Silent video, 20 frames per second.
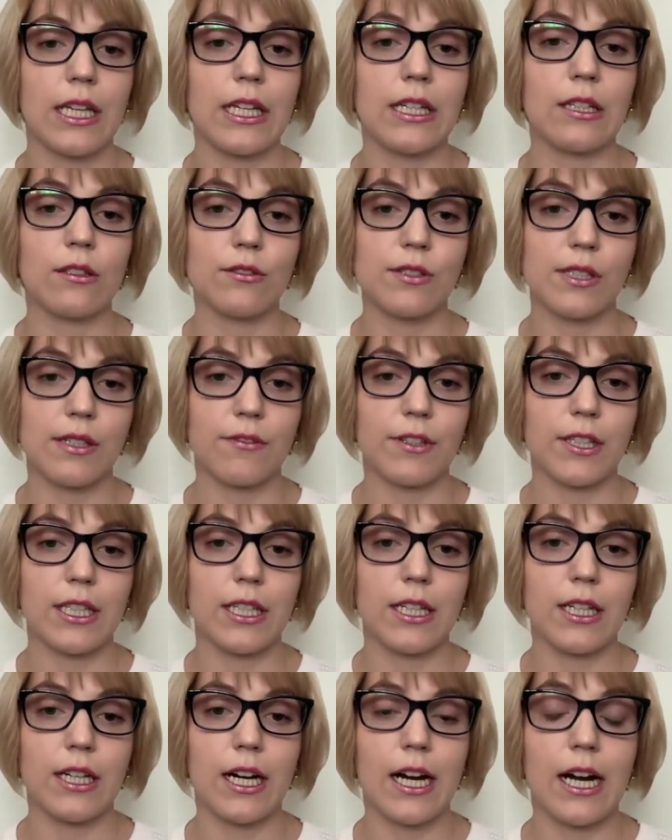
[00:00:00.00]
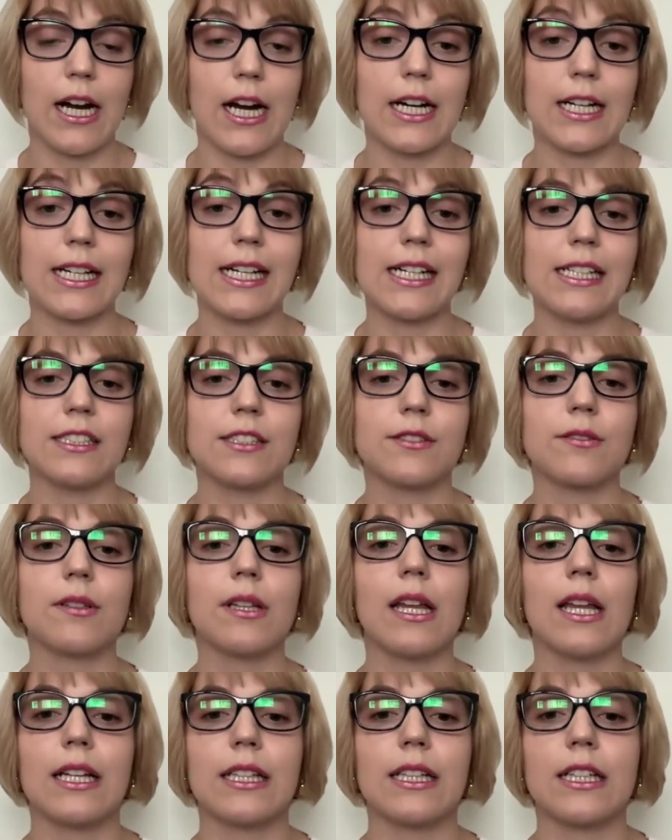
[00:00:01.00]
inclusivity are
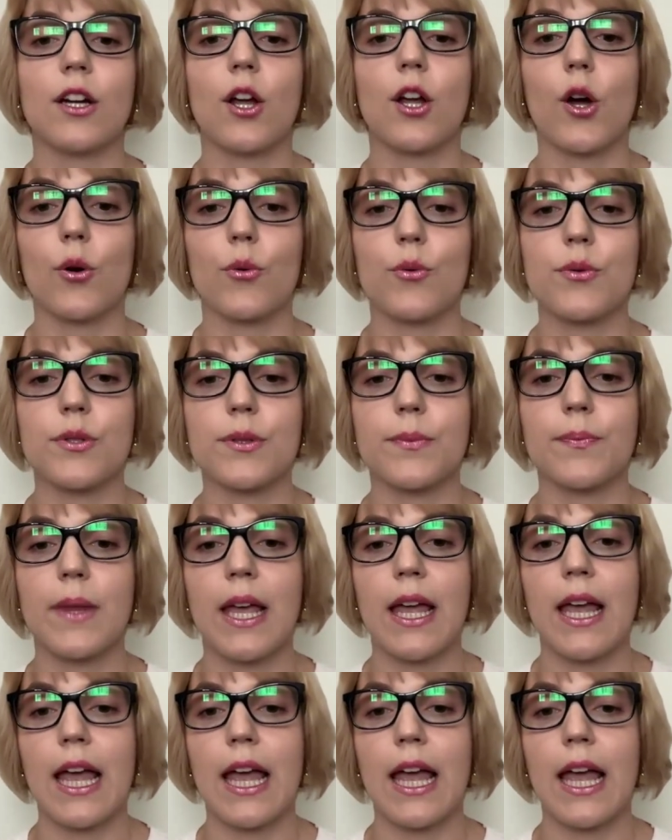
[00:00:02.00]
interrelated goals